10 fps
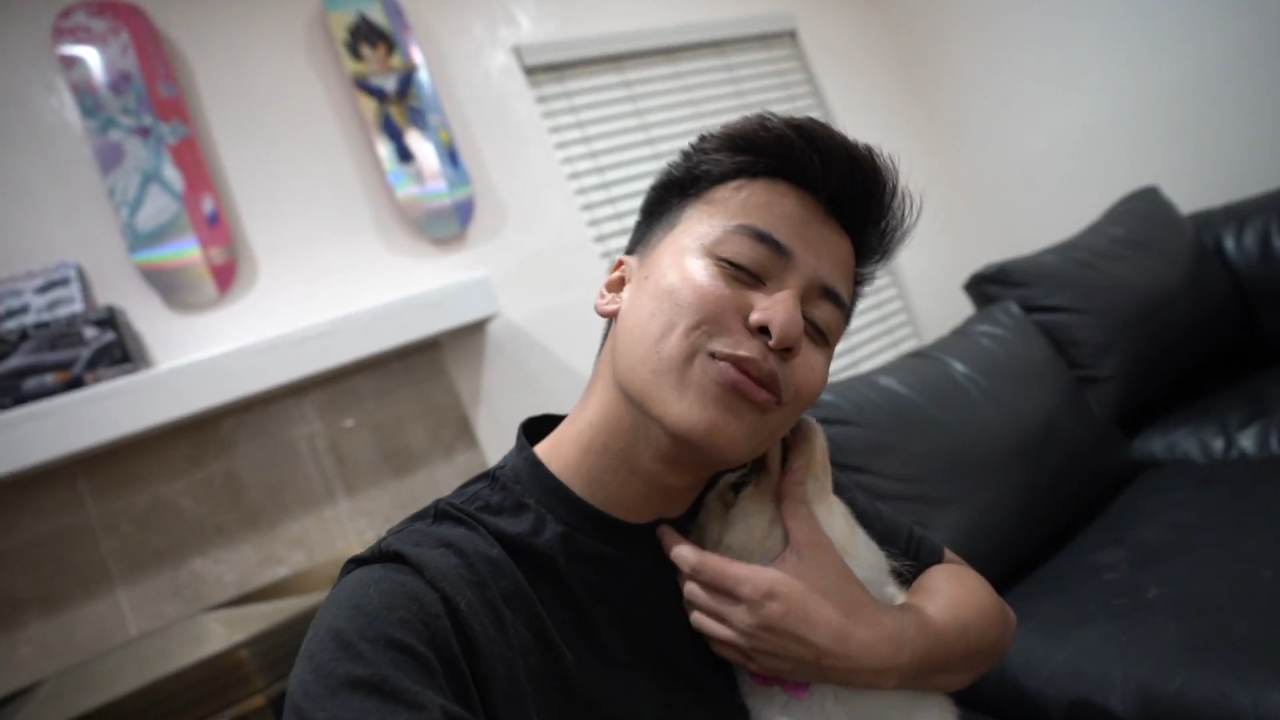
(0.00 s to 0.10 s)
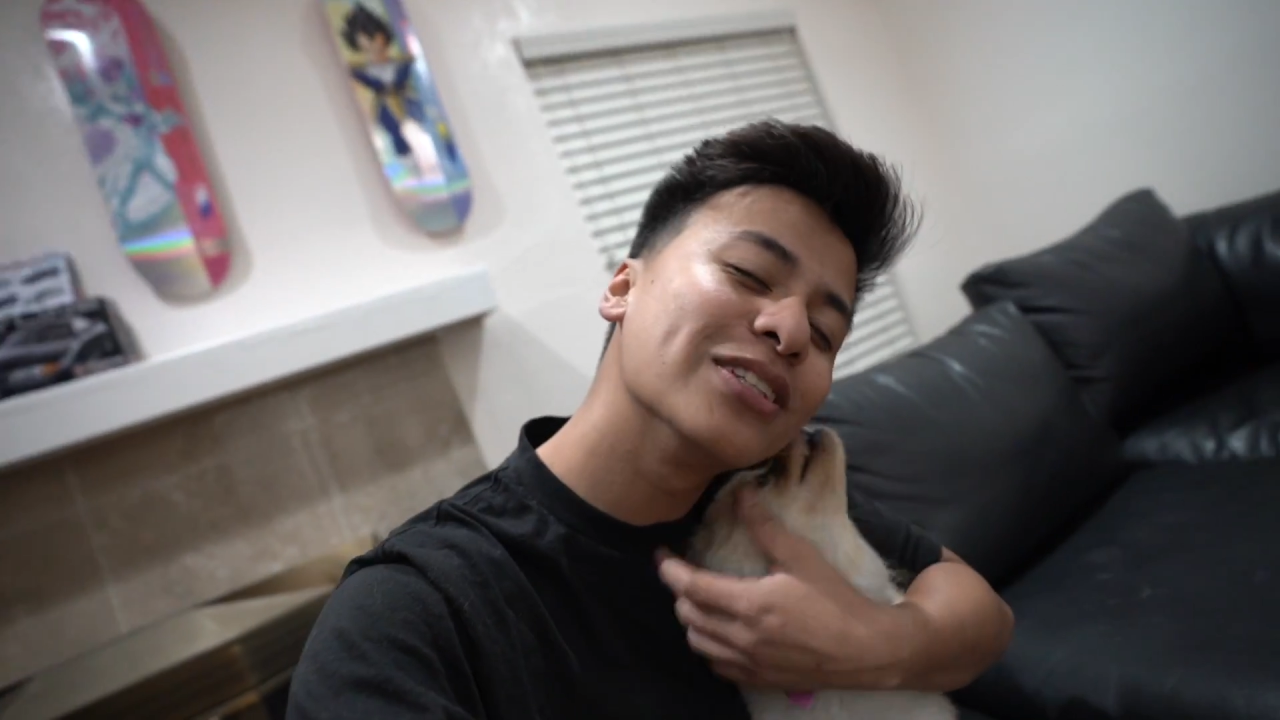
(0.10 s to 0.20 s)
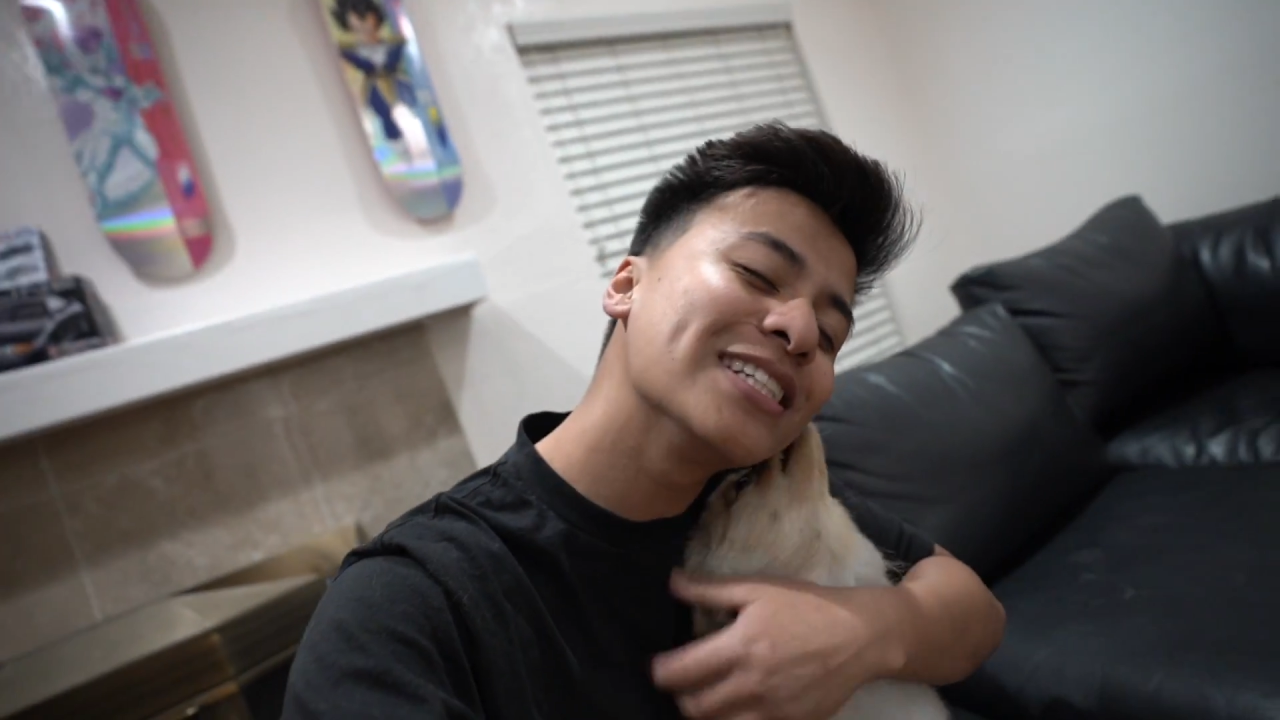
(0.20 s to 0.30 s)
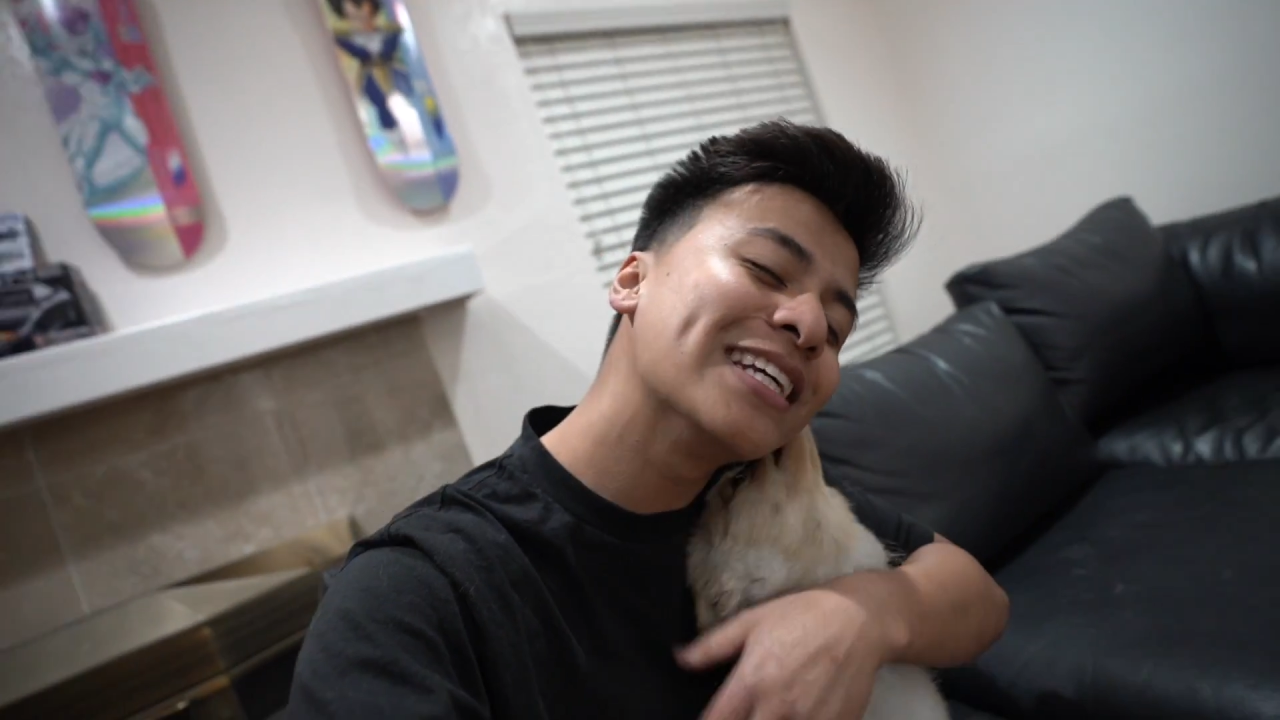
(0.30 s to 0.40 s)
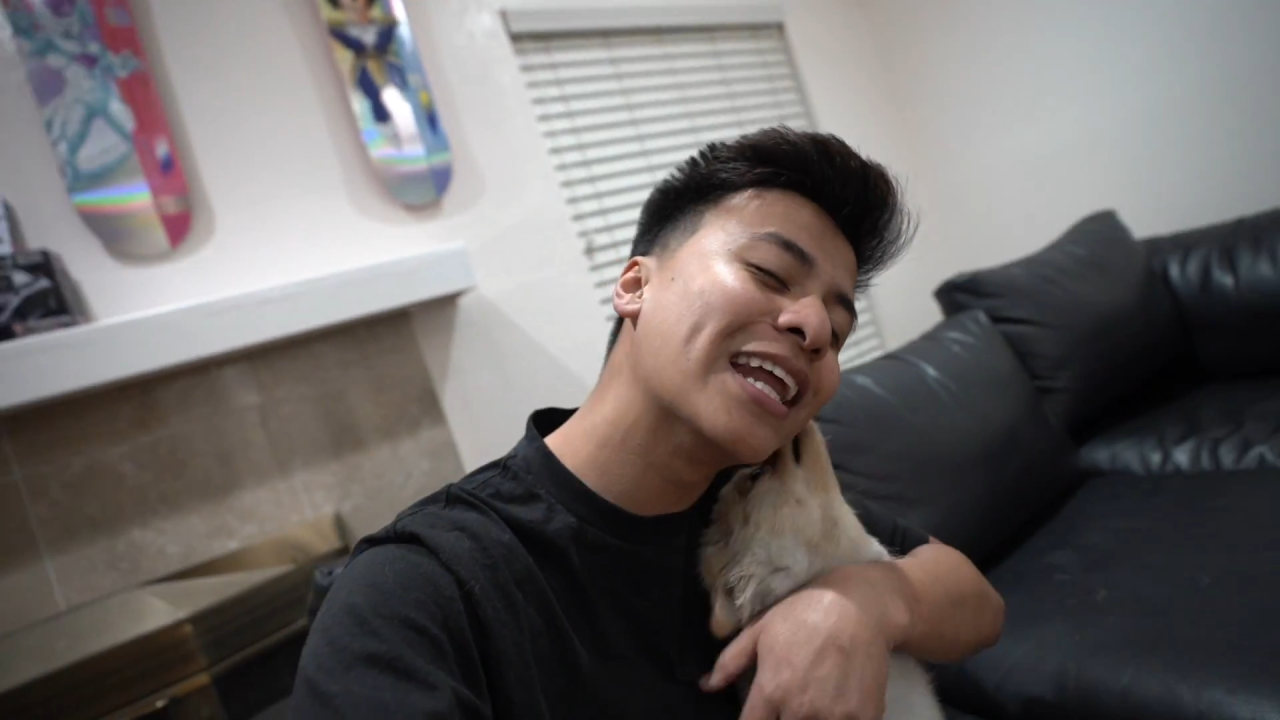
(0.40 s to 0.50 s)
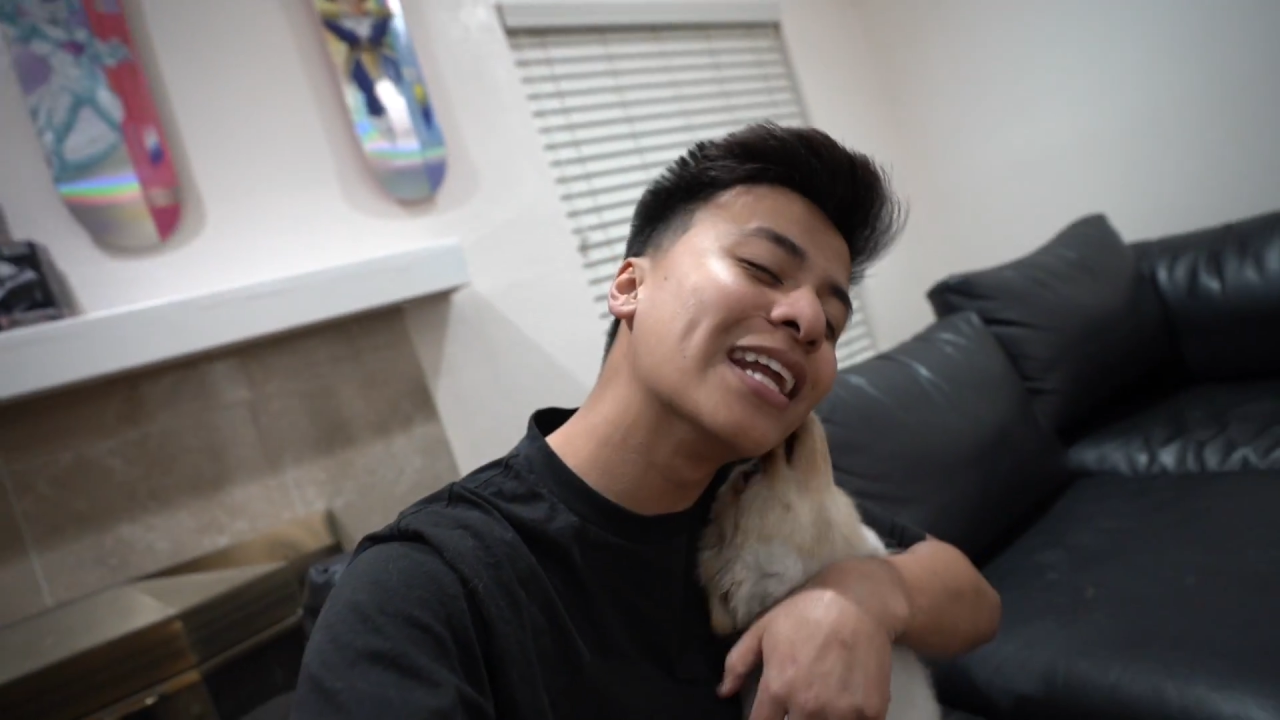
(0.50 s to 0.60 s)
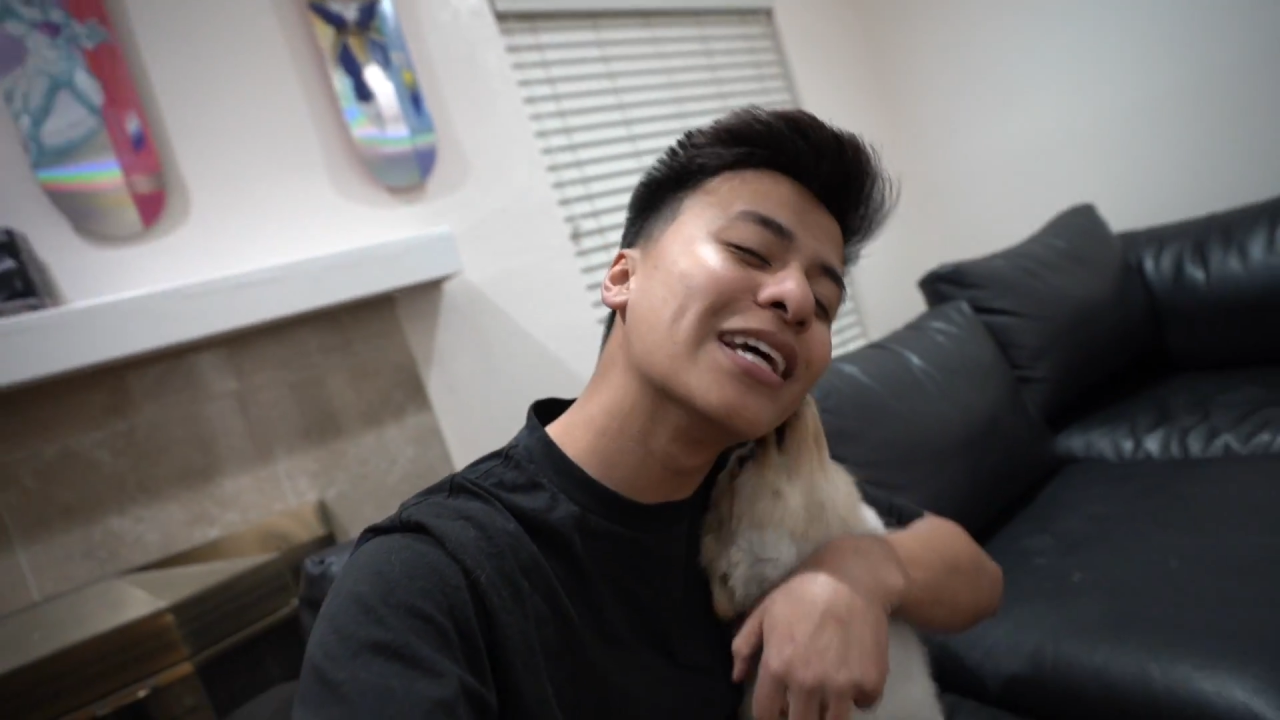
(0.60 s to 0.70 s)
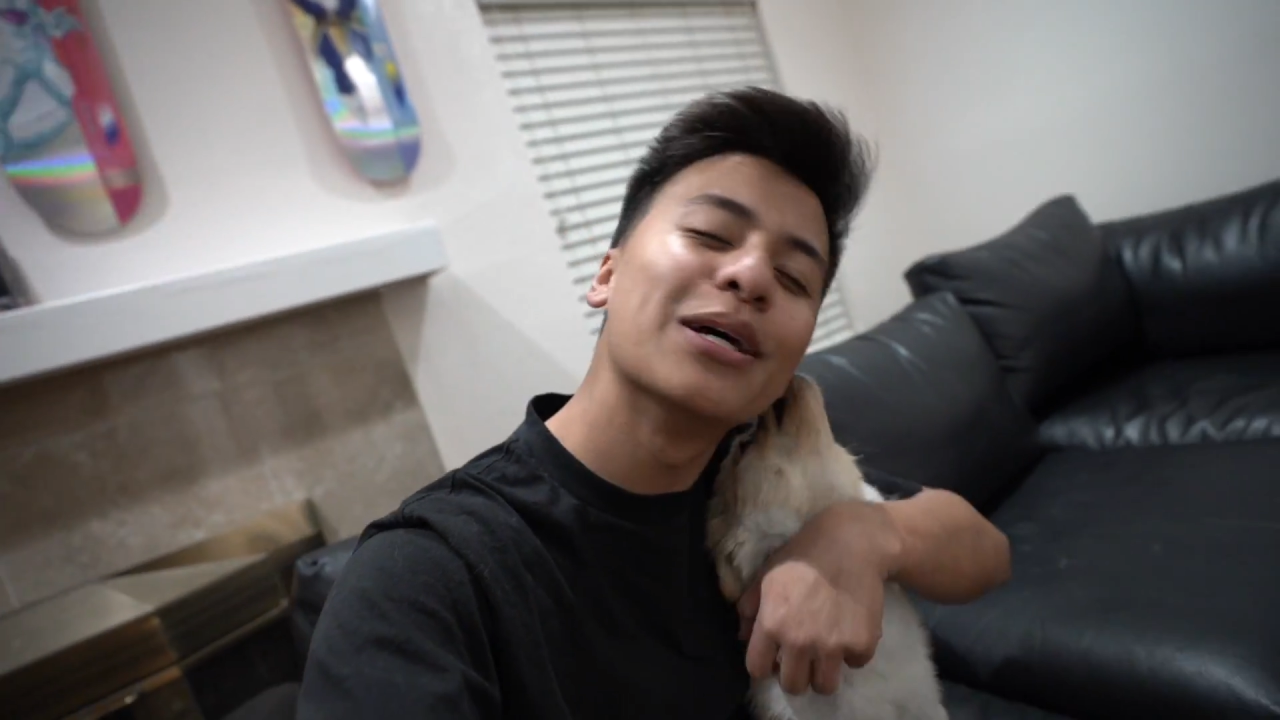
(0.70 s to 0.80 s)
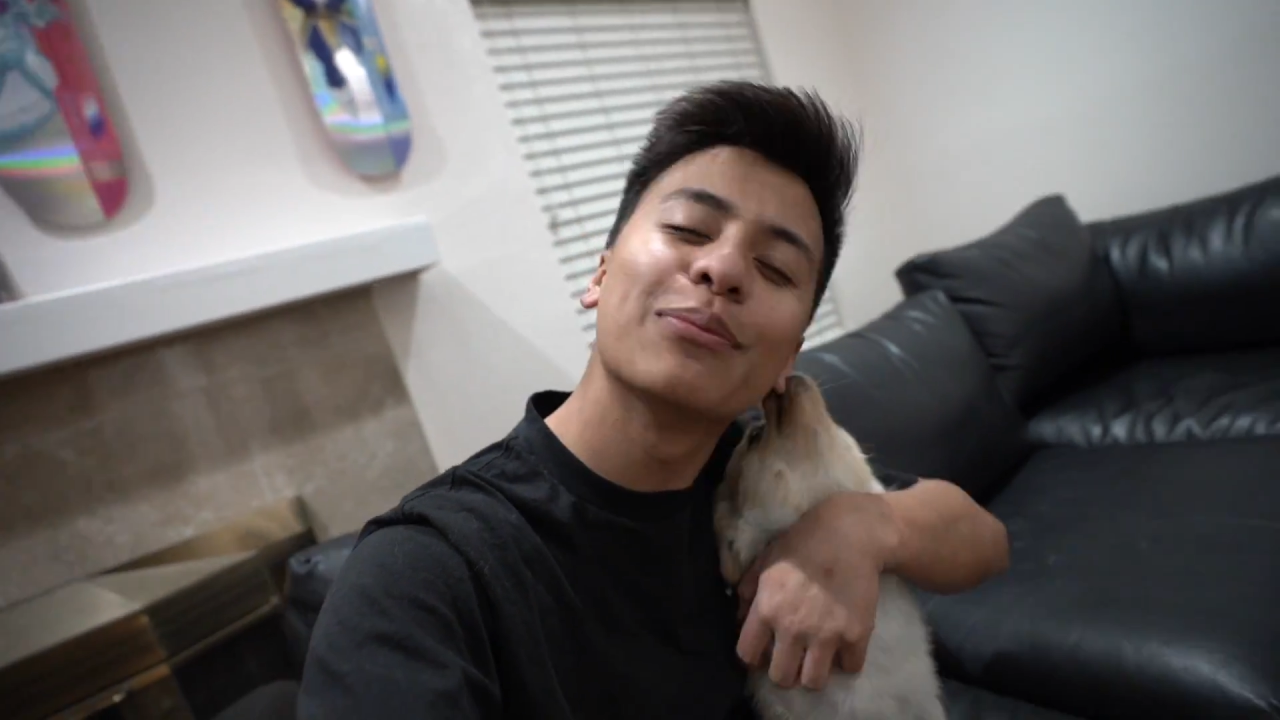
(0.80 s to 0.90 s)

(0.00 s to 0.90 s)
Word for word: once again,